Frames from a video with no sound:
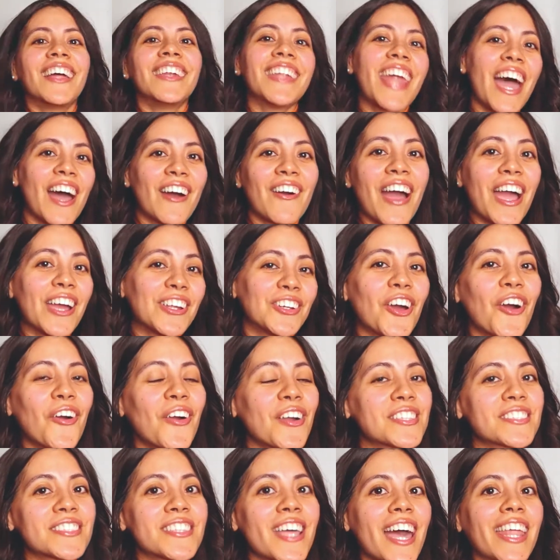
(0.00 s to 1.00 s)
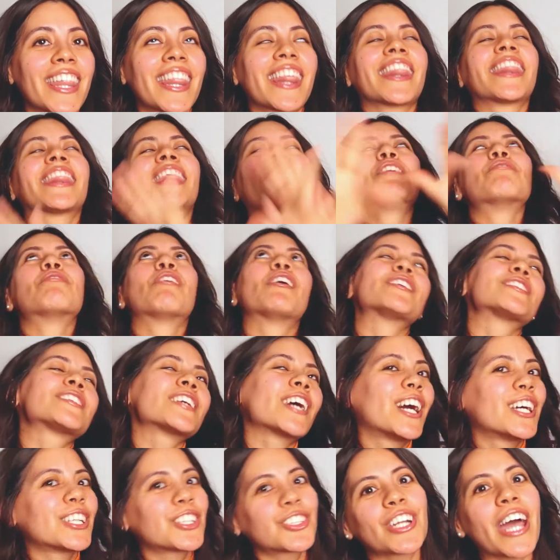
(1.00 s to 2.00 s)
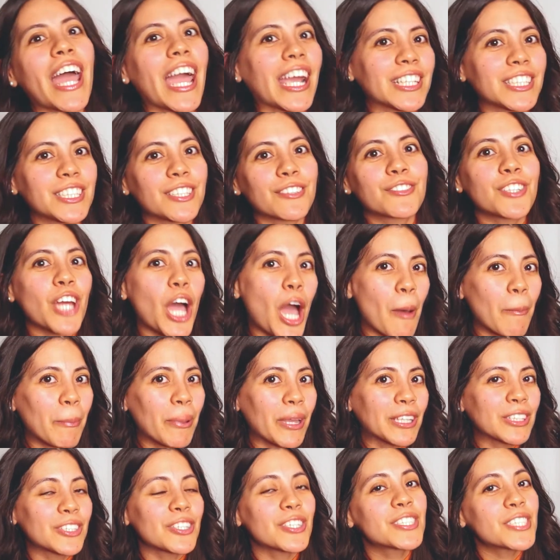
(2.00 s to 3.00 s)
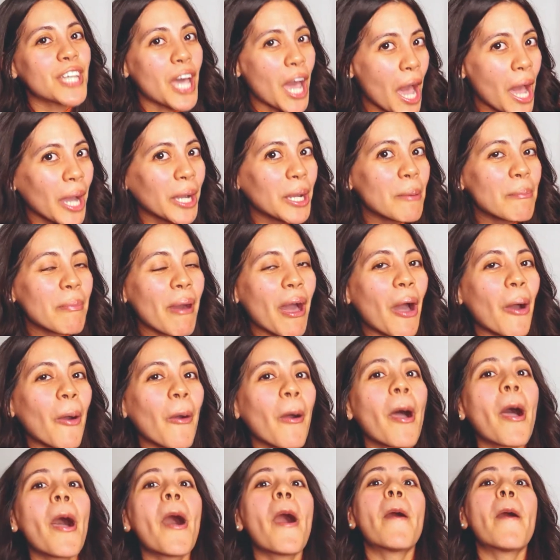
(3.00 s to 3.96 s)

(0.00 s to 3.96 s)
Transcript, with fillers: Now, I know it's not the most attractive topic to talk about,